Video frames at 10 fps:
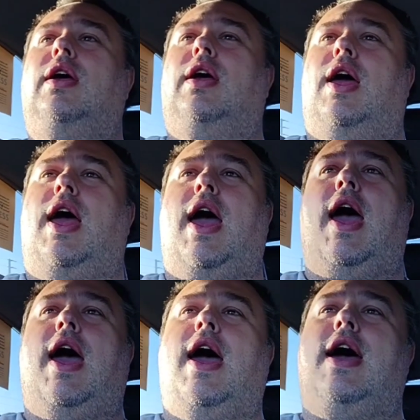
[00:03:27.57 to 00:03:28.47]

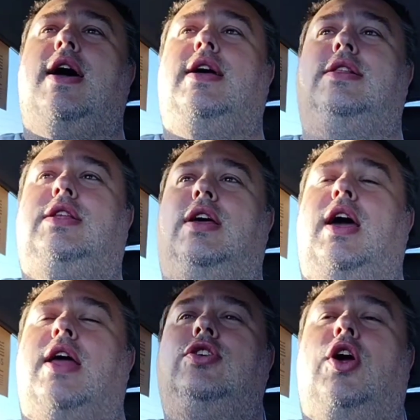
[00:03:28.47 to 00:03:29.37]
And
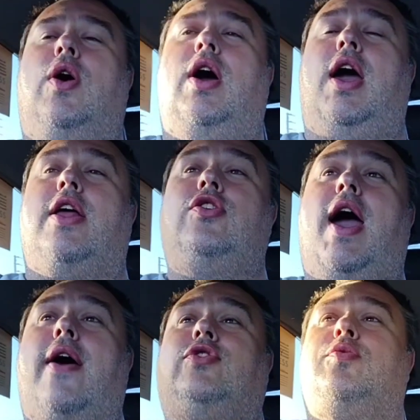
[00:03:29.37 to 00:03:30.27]
you
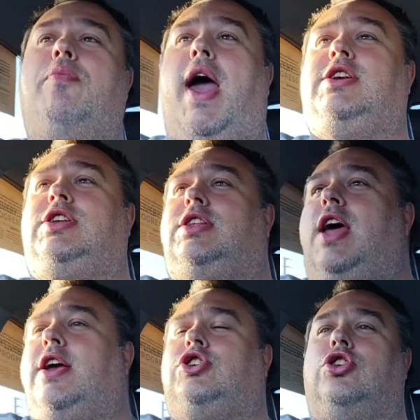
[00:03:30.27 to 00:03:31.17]
have to match the
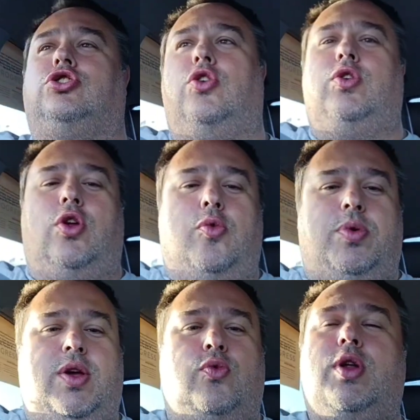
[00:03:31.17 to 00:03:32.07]
texture, so it
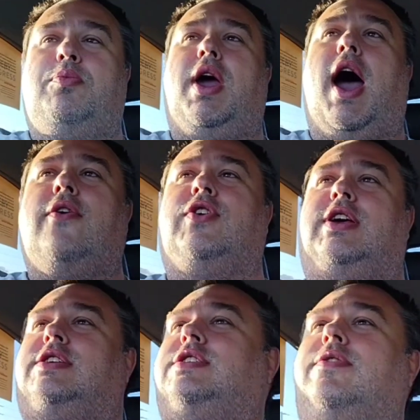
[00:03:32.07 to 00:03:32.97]
wouldn't be obvious.